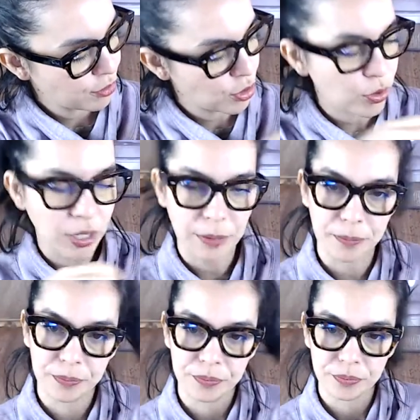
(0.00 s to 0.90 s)
three.
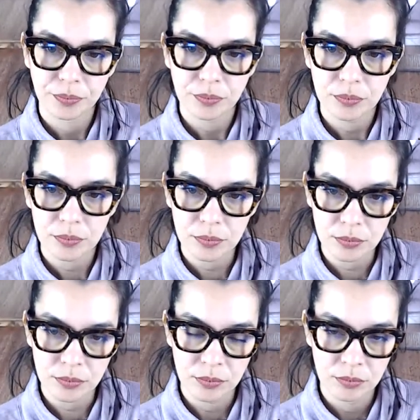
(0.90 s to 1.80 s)

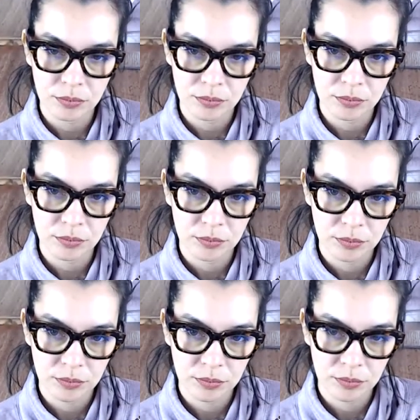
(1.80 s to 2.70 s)

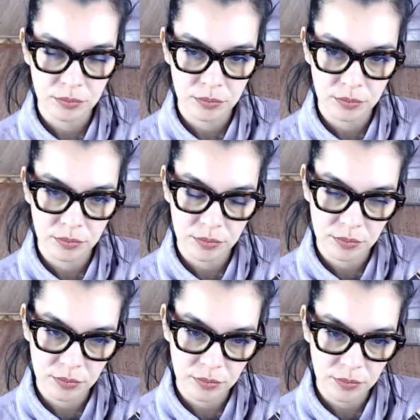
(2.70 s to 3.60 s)

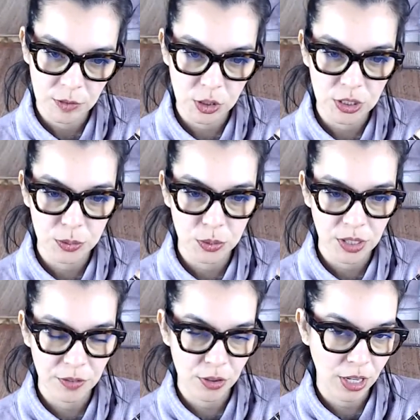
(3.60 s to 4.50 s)
So this would
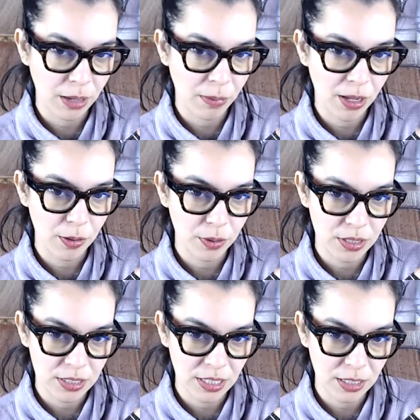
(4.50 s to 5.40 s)
give you an A minor with a
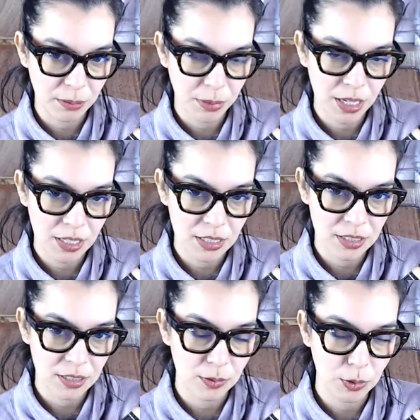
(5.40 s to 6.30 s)
C in the bass,
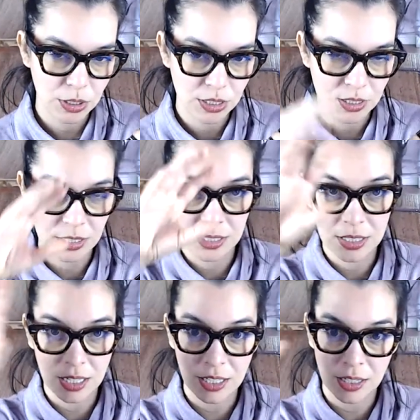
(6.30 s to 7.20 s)
which is the
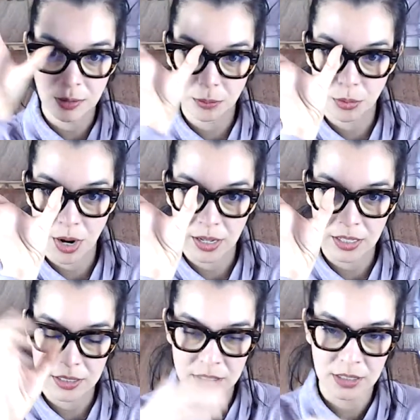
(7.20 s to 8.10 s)
second
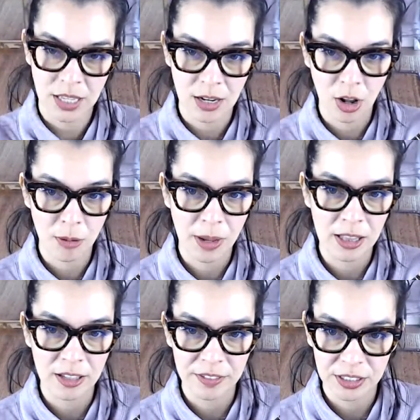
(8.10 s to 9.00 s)
brackets in that All My
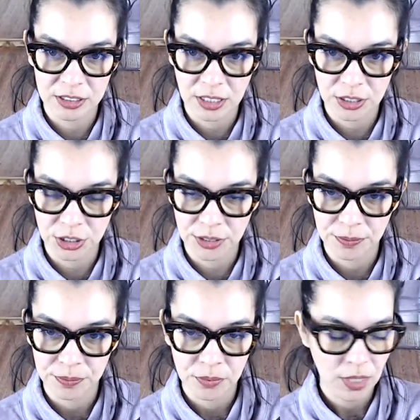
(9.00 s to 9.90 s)
Loving section.
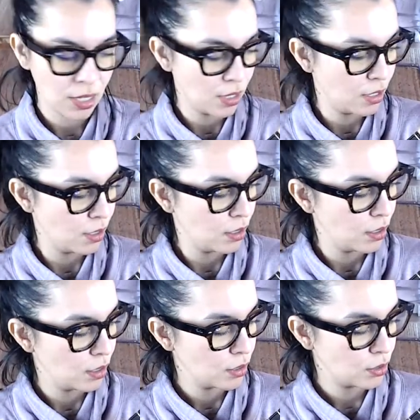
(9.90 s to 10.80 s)

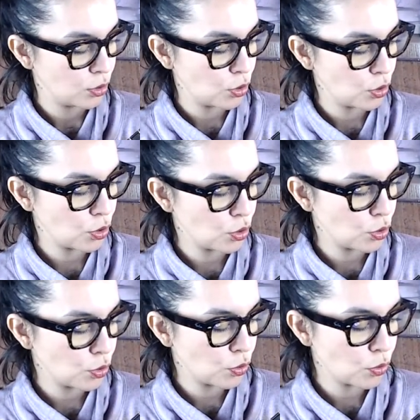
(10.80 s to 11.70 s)
So you could
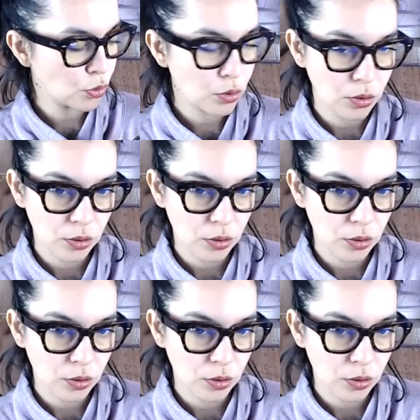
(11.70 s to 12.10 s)
do